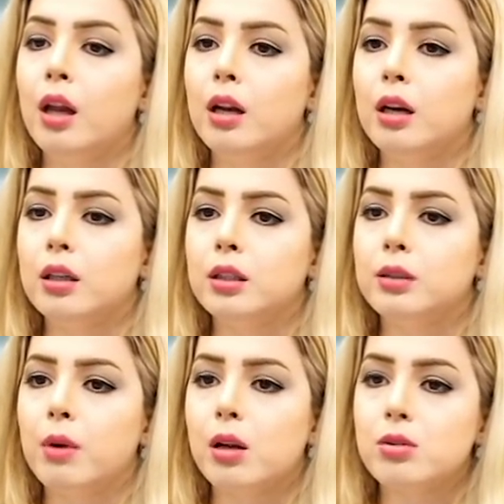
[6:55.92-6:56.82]

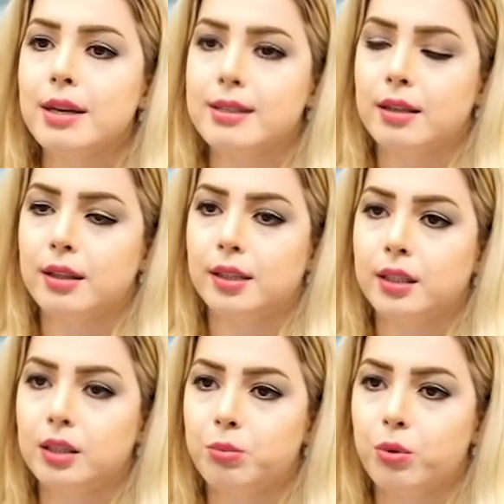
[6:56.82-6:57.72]
Also, as an
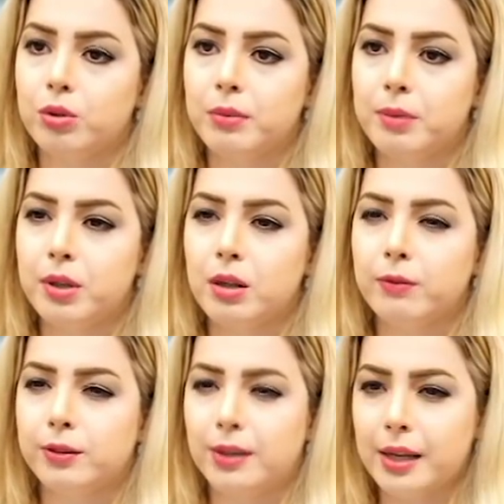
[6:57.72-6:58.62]
elected board member
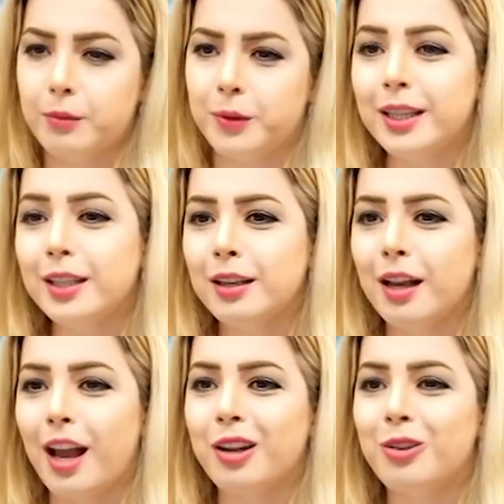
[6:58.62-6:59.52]
of Grad Week,
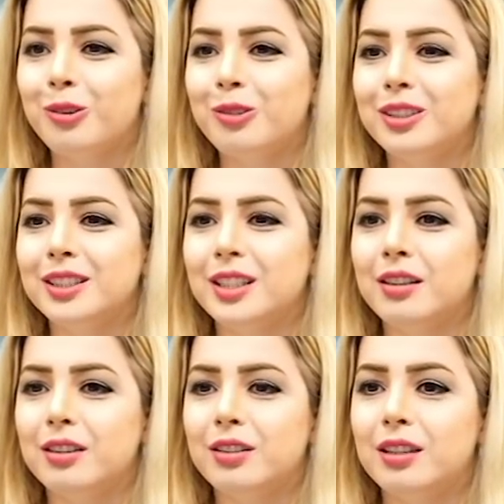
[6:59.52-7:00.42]
I
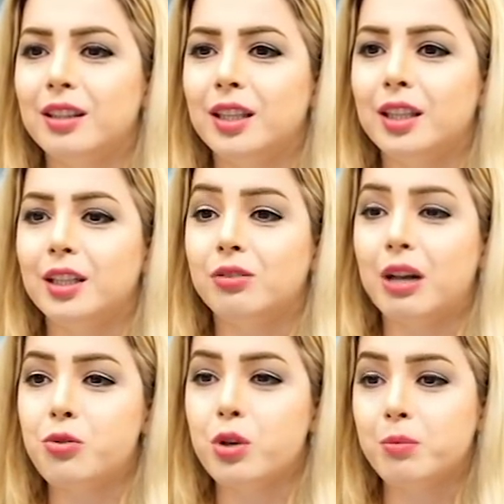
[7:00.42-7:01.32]
co-coordinate the
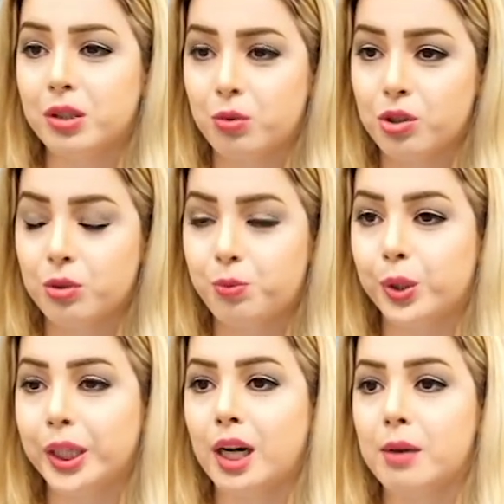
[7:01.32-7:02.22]
graduate mentorship
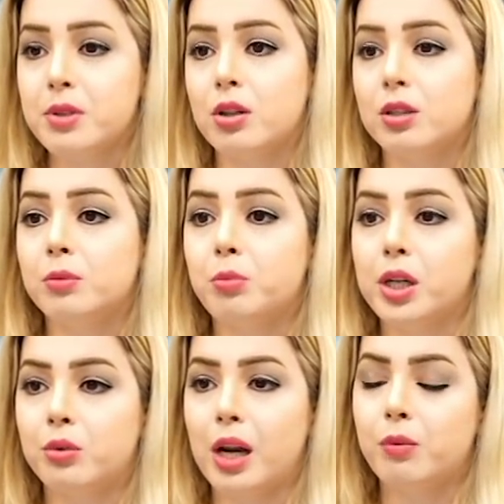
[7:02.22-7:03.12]
program started by
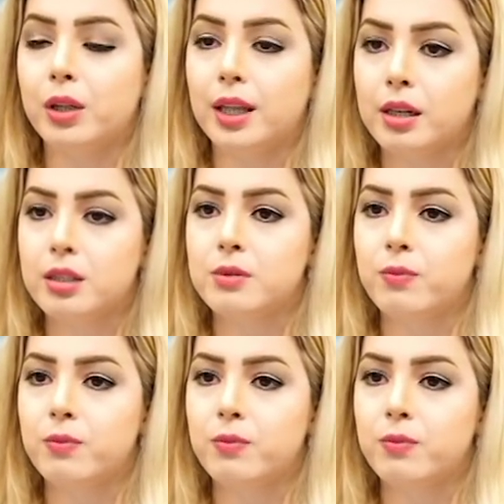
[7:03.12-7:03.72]
Grad Week last